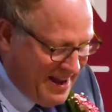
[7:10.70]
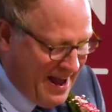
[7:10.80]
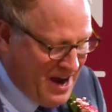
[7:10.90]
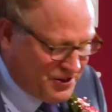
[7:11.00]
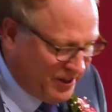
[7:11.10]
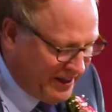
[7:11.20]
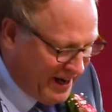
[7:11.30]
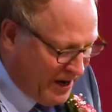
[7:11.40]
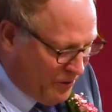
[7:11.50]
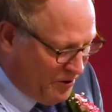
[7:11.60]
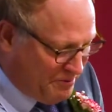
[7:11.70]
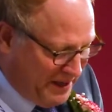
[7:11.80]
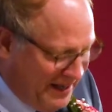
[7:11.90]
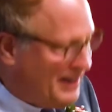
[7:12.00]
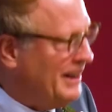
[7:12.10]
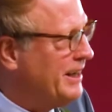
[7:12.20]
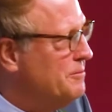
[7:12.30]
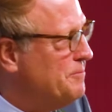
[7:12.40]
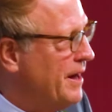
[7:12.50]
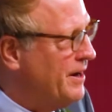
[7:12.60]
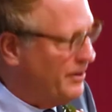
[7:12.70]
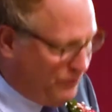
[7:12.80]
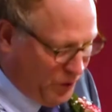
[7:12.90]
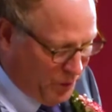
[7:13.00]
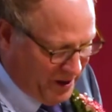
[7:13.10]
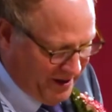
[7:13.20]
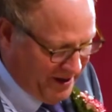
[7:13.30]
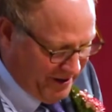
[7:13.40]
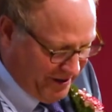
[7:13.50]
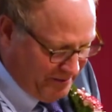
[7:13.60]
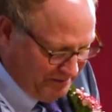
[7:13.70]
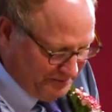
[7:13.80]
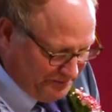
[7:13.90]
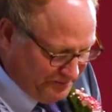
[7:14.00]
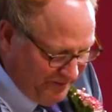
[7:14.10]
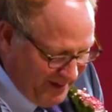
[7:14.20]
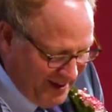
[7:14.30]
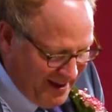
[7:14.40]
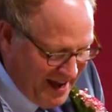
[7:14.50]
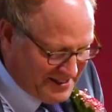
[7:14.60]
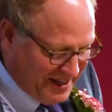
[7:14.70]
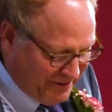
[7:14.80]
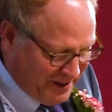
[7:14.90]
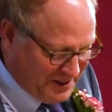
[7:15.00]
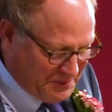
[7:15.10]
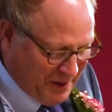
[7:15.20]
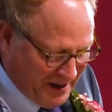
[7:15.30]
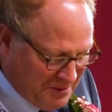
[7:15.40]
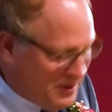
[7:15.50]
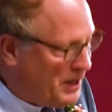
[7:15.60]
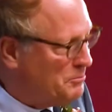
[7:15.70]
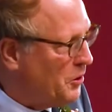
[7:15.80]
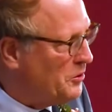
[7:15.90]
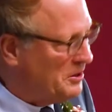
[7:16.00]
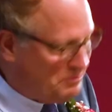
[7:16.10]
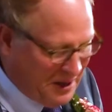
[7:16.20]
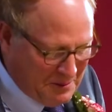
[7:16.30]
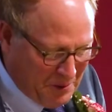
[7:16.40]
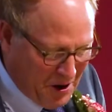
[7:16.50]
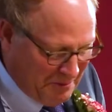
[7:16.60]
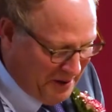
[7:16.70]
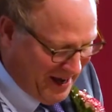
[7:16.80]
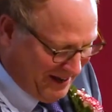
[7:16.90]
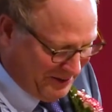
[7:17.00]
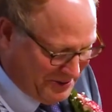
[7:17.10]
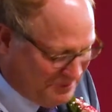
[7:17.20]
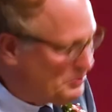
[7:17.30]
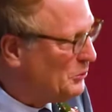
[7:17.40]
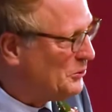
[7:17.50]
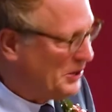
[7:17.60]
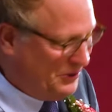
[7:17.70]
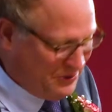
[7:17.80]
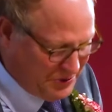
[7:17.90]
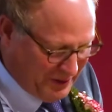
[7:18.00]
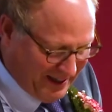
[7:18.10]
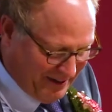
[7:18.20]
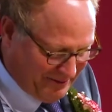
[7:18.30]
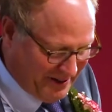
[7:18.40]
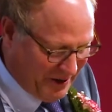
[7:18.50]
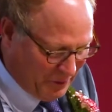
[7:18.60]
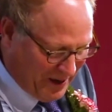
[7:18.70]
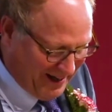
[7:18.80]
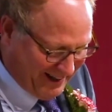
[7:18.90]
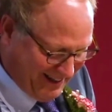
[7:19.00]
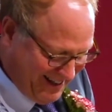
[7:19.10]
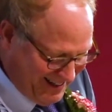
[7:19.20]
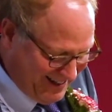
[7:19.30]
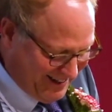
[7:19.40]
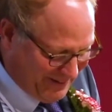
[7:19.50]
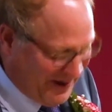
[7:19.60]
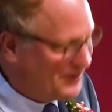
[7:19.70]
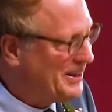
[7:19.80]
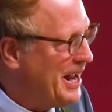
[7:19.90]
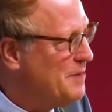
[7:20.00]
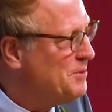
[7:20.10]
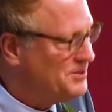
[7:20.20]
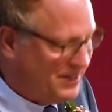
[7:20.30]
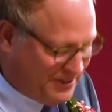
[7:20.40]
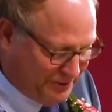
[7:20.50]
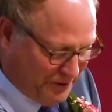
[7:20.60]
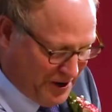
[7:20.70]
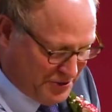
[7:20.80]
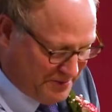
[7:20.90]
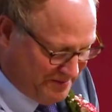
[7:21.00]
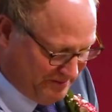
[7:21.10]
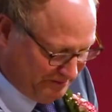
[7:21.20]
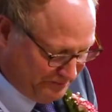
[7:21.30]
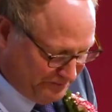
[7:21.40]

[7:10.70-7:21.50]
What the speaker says: Ashley and I were immediately competitive with one another, as evidenced by the many broken ping pong paddles and pool cues we left in our wake around campus as a freshman.